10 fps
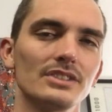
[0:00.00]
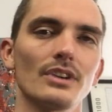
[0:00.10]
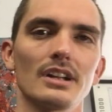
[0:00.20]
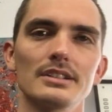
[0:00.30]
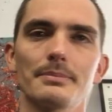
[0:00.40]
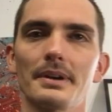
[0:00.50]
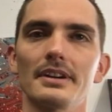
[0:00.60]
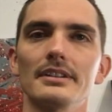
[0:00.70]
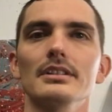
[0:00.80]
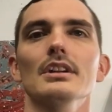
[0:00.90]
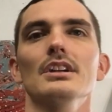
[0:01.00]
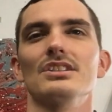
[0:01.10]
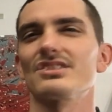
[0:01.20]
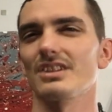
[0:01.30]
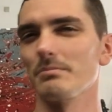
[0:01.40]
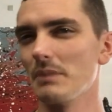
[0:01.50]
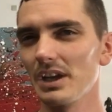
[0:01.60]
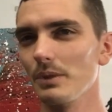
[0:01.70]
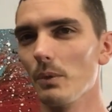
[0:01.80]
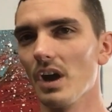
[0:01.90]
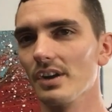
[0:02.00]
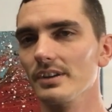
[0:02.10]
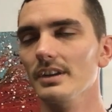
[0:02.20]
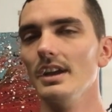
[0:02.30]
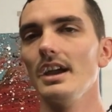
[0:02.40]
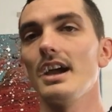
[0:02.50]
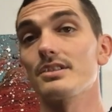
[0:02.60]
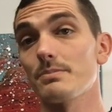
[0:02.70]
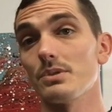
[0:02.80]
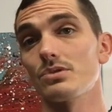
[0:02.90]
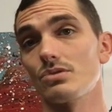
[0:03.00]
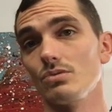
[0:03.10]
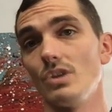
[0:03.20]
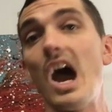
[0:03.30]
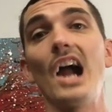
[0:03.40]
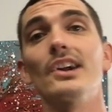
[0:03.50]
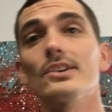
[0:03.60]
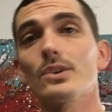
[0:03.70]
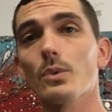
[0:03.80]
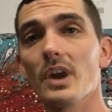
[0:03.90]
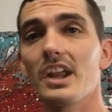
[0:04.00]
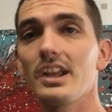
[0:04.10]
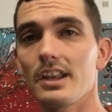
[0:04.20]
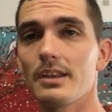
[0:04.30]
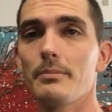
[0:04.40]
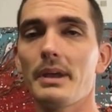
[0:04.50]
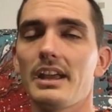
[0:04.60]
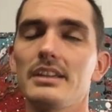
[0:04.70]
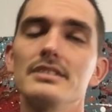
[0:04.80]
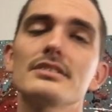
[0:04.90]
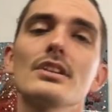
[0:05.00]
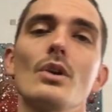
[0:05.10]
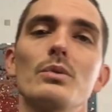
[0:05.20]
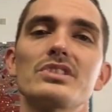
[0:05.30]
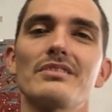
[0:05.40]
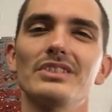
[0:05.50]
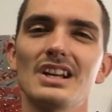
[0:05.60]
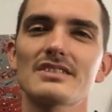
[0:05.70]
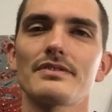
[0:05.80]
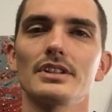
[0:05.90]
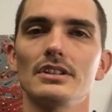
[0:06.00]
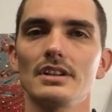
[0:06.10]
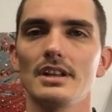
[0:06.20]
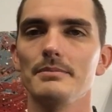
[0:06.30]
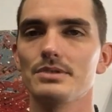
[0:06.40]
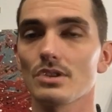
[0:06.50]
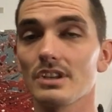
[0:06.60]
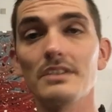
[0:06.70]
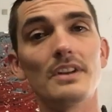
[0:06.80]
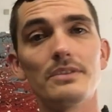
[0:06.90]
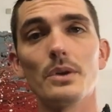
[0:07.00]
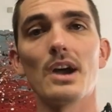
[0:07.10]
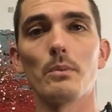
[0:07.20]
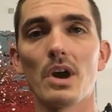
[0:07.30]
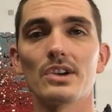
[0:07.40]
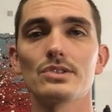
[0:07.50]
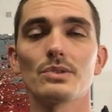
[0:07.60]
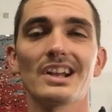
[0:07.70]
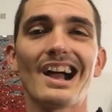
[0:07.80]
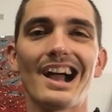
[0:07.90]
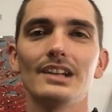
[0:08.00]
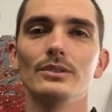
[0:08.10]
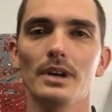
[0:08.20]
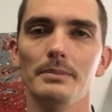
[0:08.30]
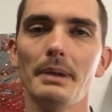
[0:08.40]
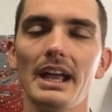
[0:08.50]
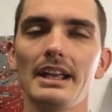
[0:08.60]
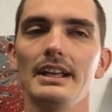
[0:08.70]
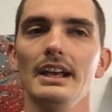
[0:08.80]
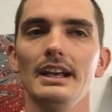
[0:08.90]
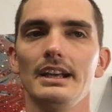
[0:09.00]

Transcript: transparent, just like muddy water, as opposed to higher grade paints, which have less filler in them. So even if you add water to a high grade paint,